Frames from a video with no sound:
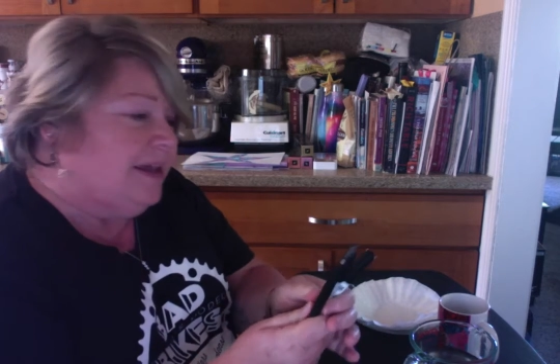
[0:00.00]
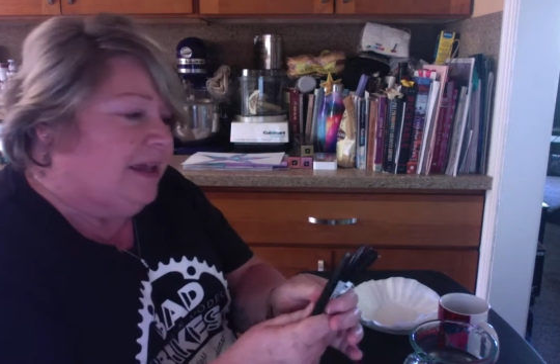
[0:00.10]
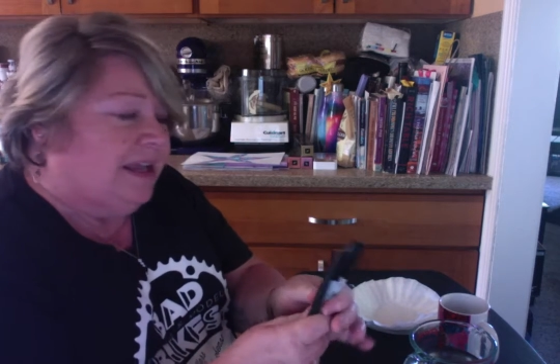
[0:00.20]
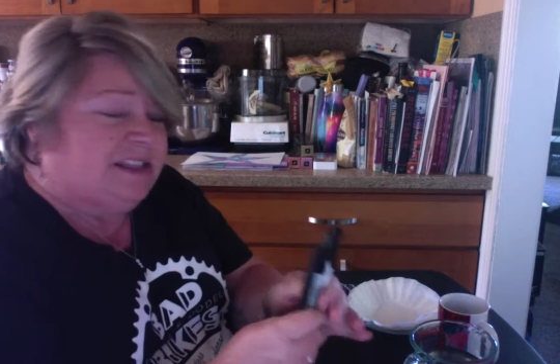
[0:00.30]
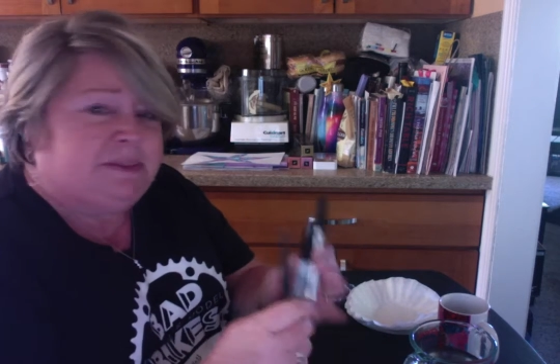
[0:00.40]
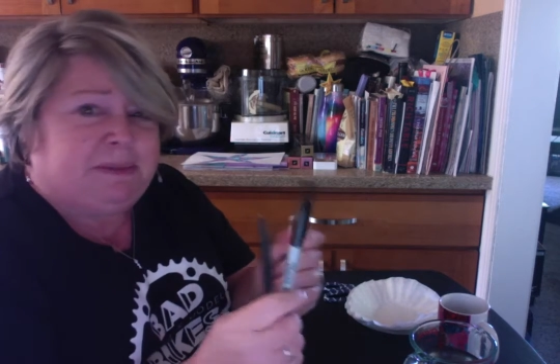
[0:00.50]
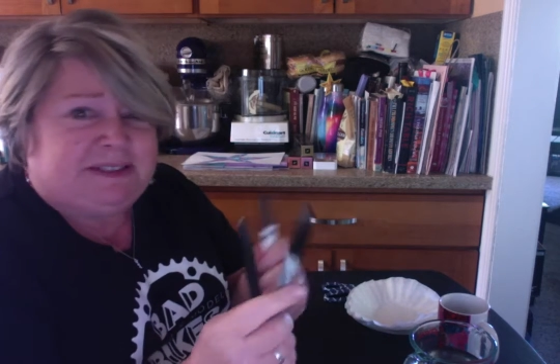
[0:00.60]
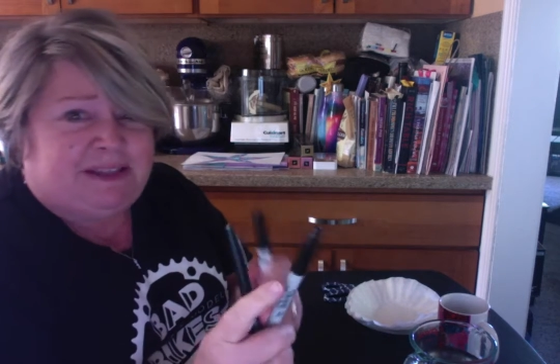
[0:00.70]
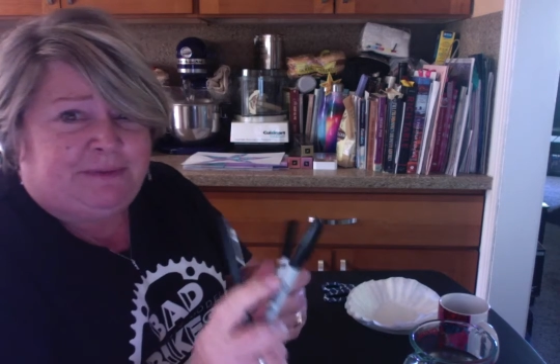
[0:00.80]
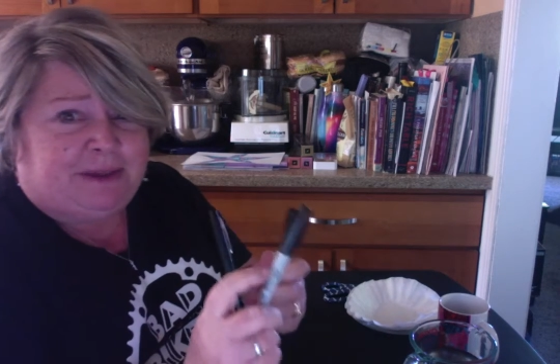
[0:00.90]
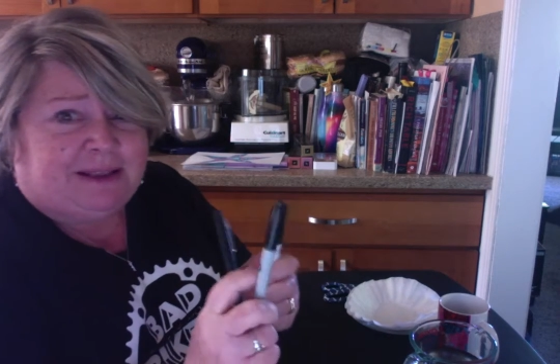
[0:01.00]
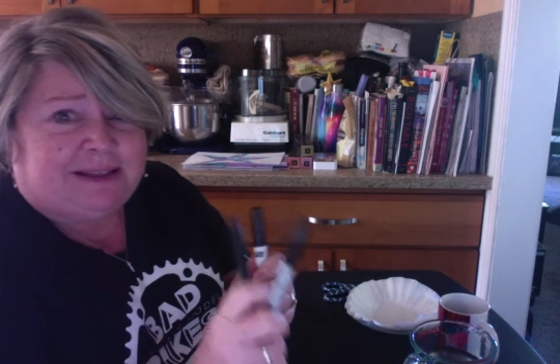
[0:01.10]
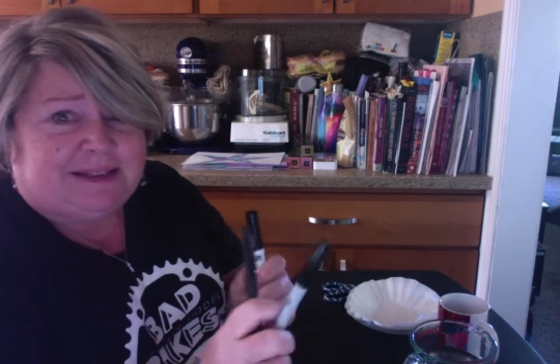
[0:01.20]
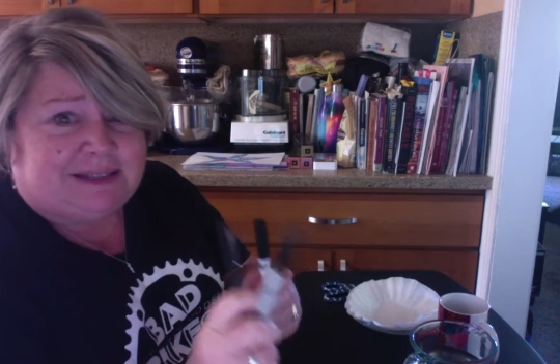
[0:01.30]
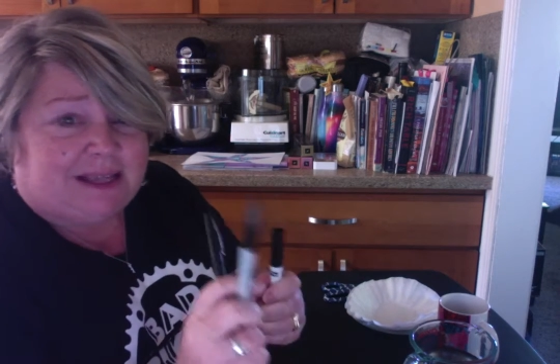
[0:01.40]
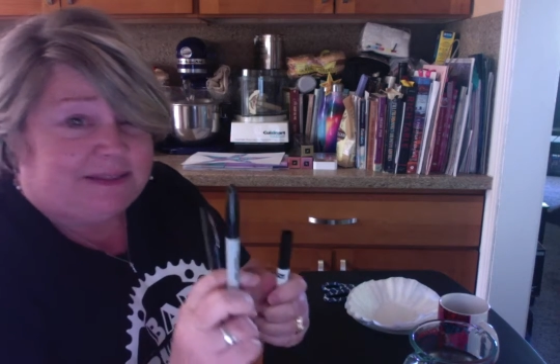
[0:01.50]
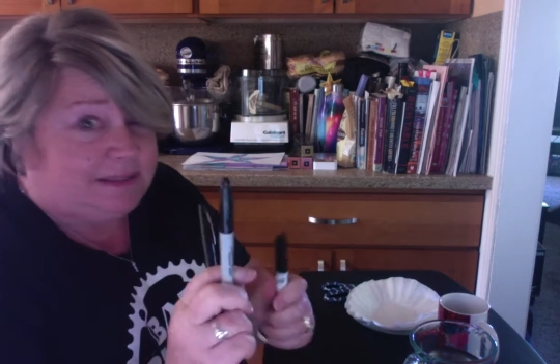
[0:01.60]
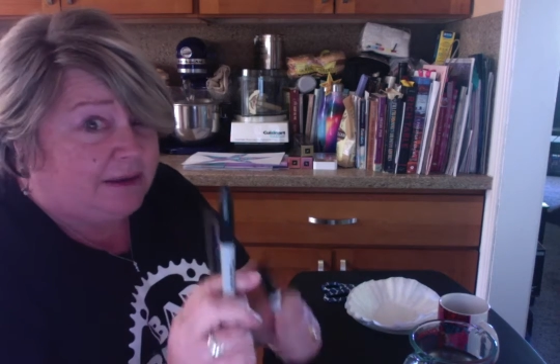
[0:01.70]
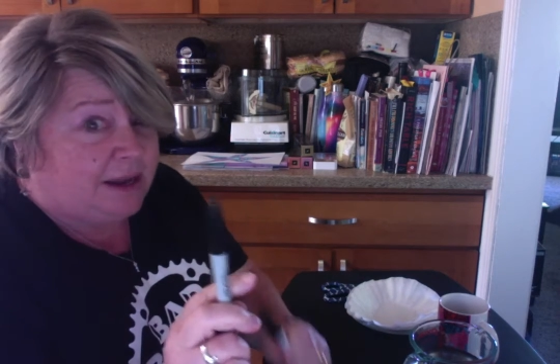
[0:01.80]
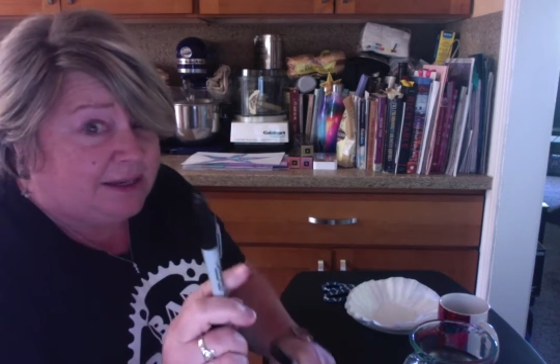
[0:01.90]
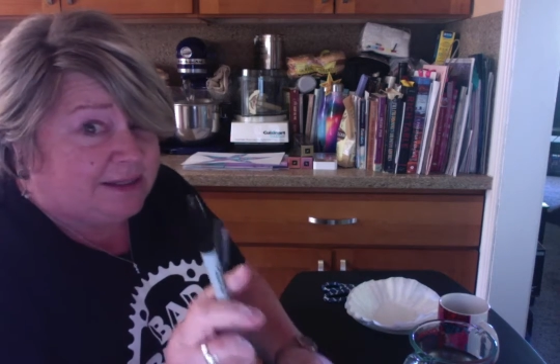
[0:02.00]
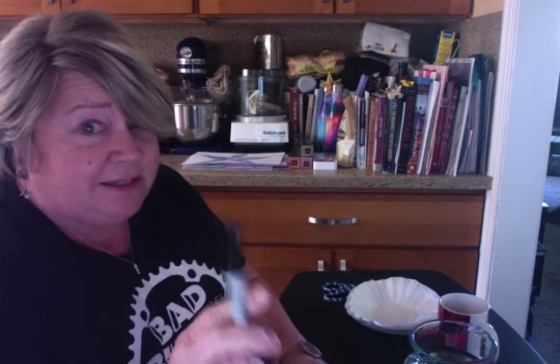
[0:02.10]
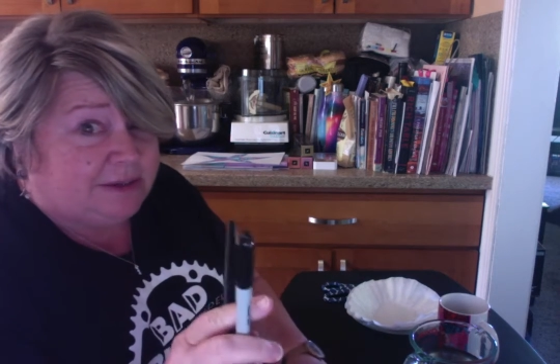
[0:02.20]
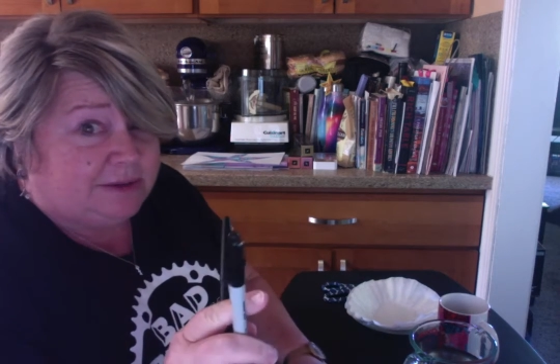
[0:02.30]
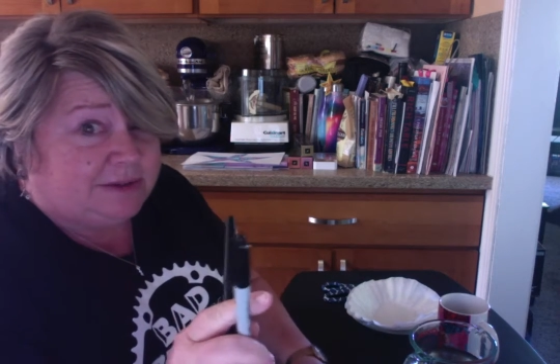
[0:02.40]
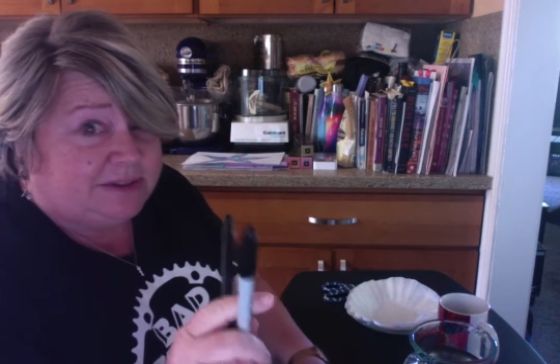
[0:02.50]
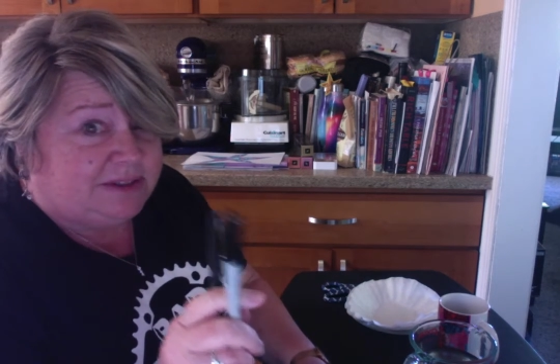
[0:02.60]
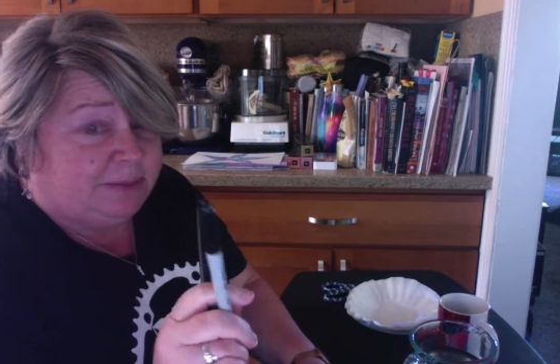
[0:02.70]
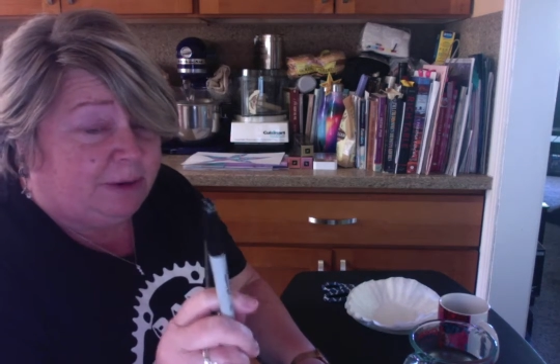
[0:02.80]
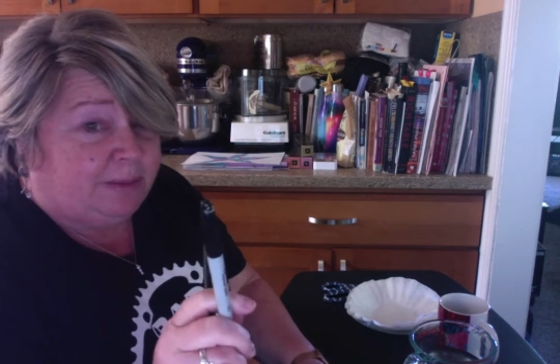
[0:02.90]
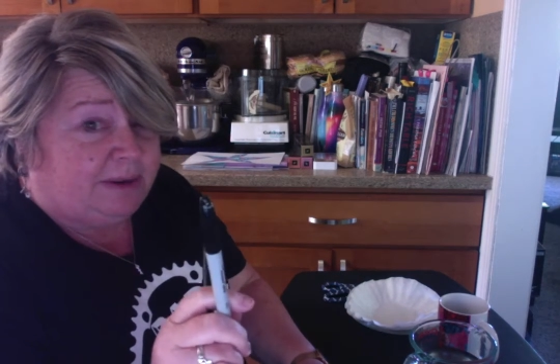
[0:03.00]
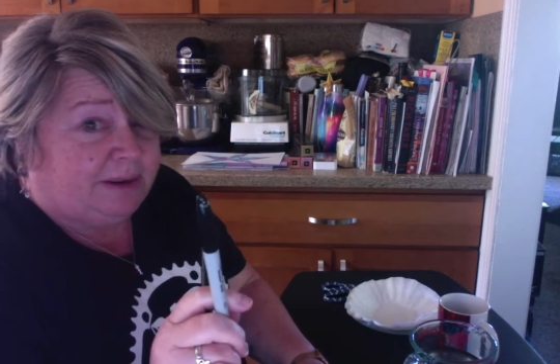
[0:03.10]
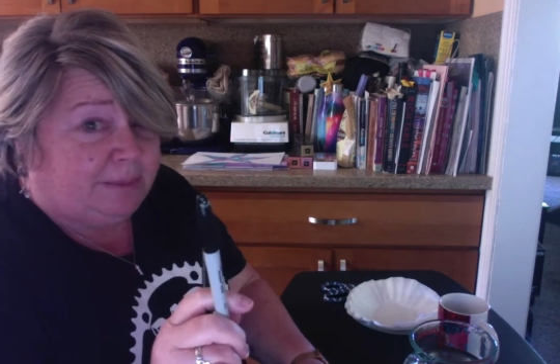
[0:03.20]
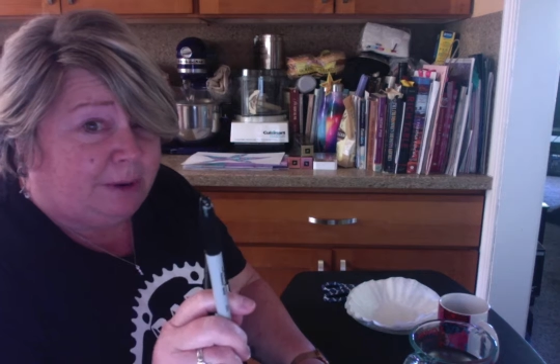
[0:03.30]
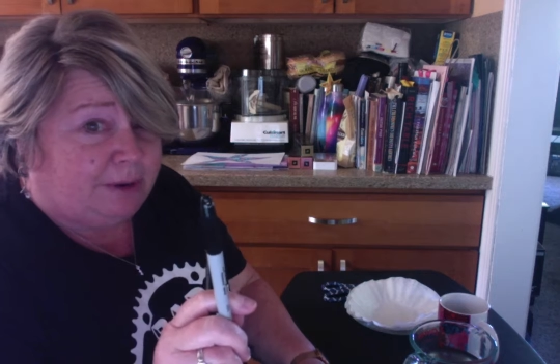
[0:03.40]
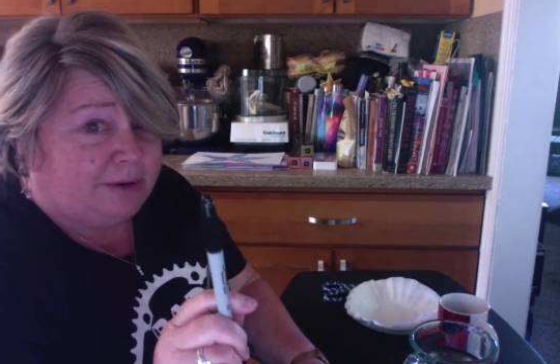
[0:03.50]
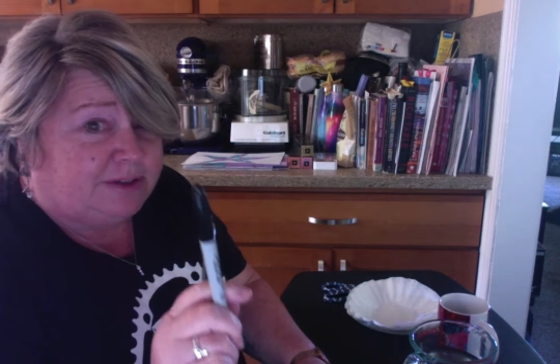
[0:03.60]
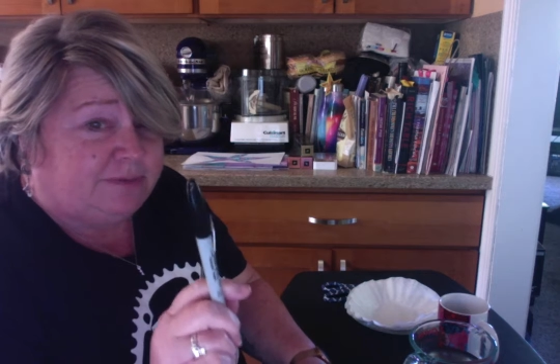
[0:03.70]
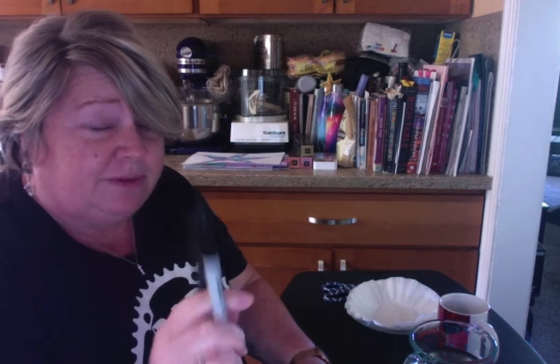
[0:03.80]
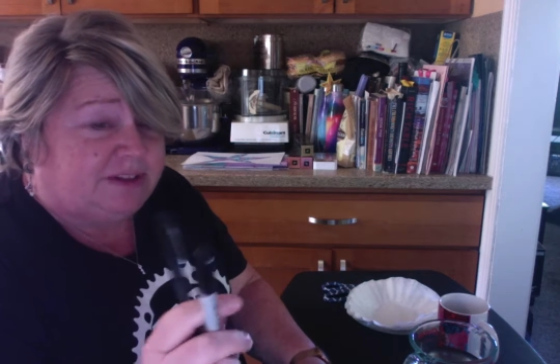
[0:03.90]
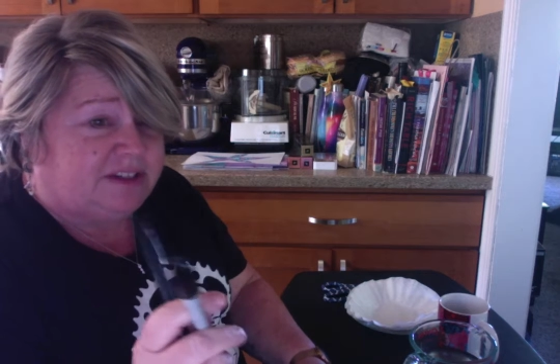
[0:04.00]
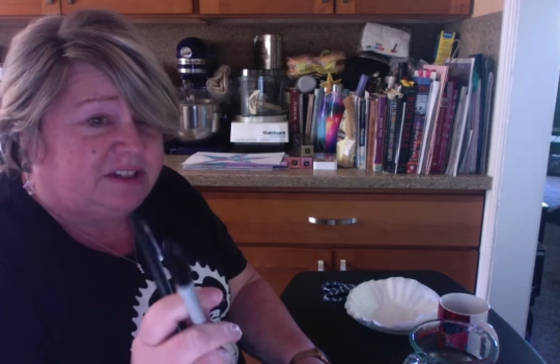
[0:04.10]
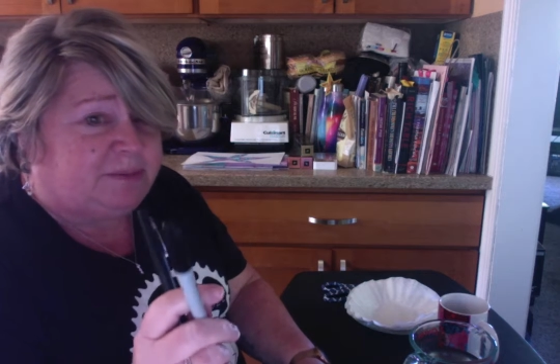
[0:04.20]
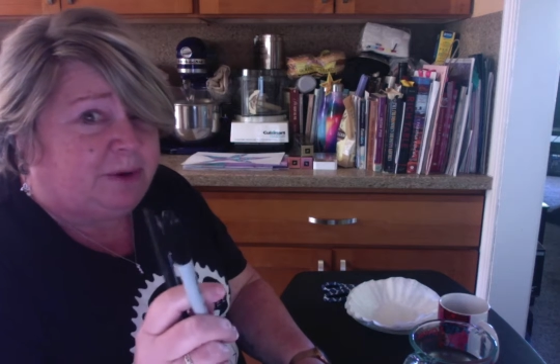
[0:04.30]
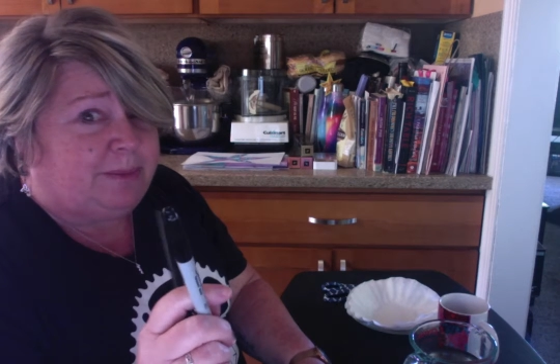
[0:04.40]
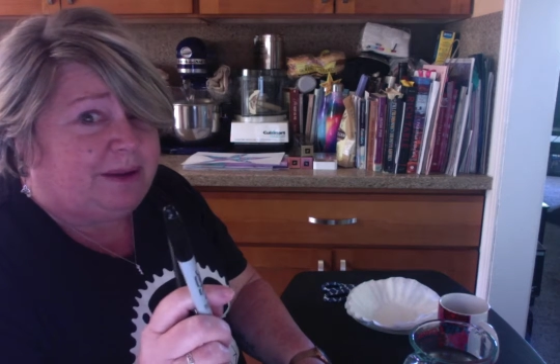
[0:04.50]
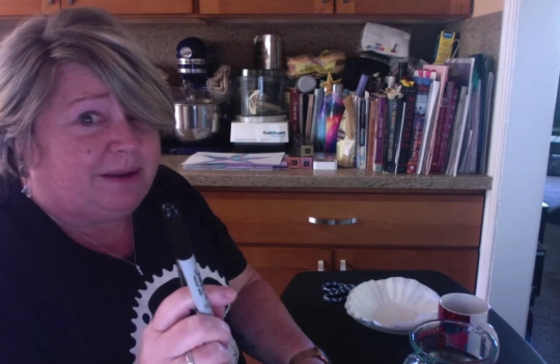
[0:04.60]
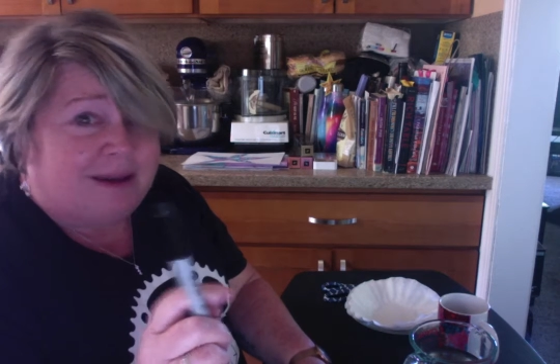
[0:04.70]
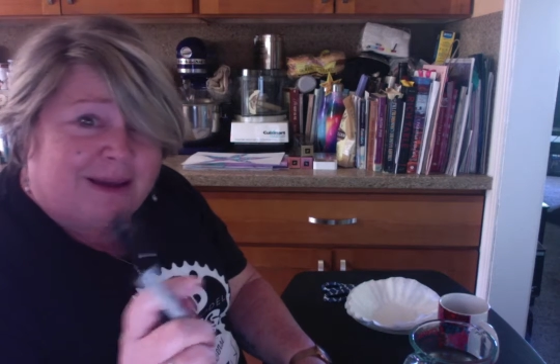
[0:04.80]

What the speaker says: It specifically says not to use the permanent markers for this experiment,